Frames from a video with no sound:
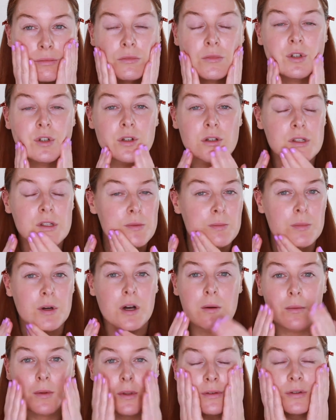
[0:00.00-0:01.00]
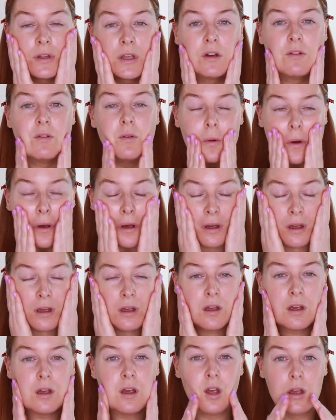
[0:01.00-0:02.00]
just pop this everywhere.
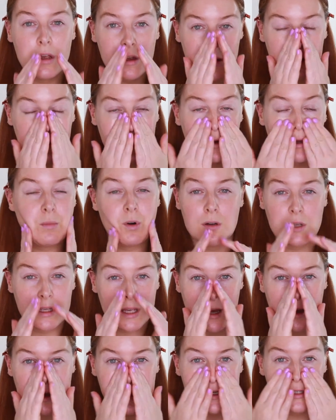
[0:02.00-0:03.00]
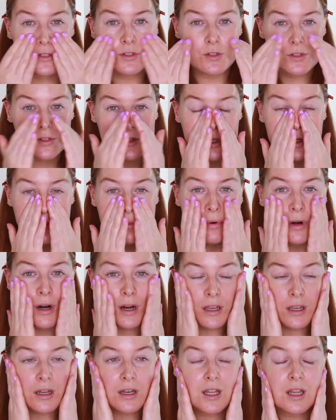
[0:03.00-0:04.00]
But yeah, it's just so
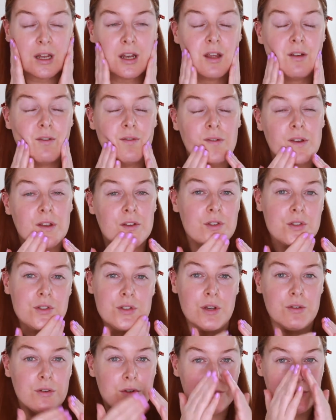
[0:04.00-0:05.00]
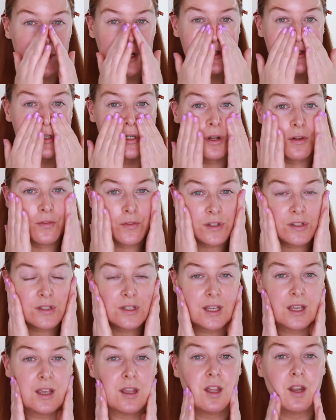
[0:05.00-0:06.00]
brightening. It feels so refreshing on the
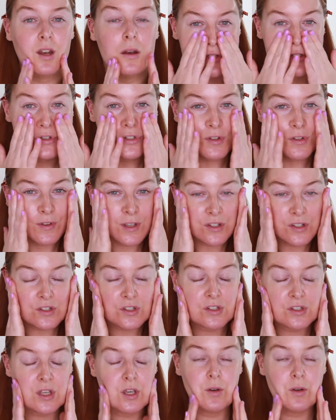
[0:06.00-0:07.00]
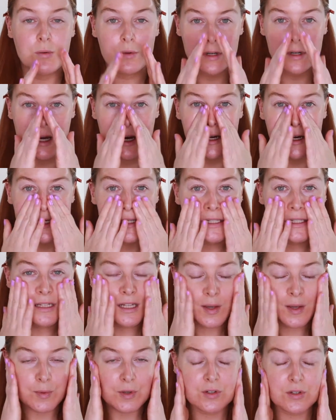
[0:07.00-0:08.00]
skin. It just feels so nice, and
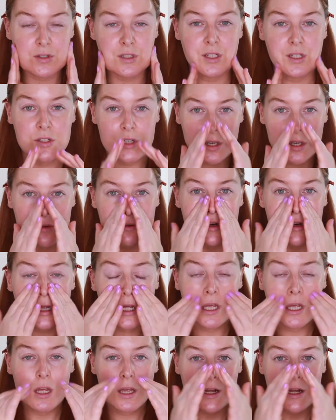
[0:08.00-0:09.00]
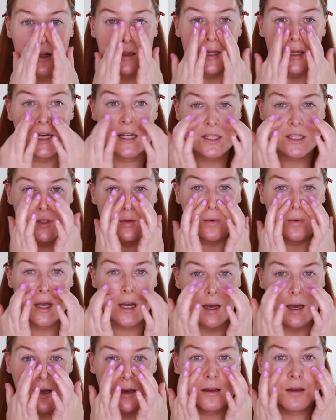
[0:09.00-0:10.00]
like, because I don't like to
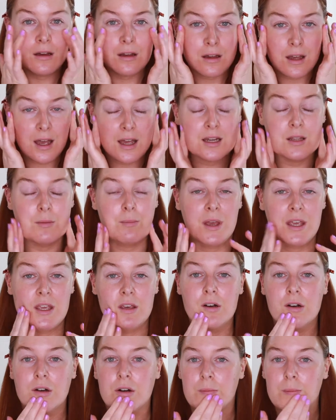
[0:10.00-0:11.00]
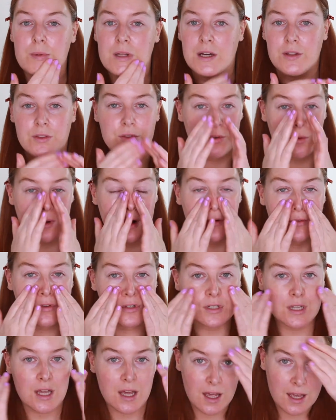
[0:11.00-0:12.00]
wear any makeup like throughout the
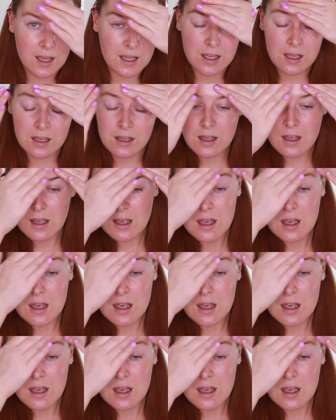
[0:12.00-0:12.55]
day,